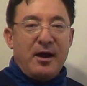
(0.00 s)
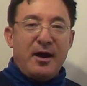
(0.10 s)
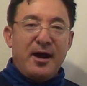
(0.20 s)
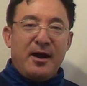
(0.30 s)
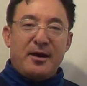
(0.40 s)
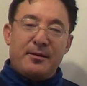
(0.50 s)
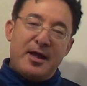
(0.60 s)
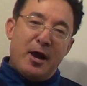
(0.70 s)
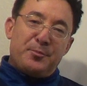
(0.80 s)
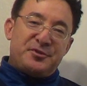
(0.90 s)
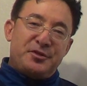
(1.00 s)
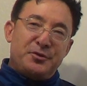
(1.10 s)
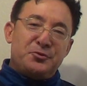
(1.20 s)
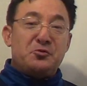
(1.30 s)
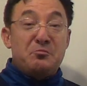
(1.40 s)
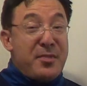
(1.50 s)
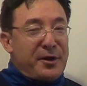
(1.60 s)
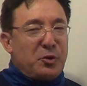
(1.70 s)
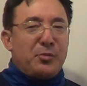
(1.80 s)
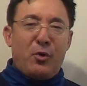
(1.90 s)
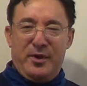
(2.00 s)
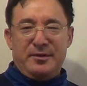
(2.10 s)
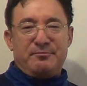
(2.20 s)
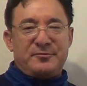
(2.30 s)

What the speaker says: up to Meadow Point,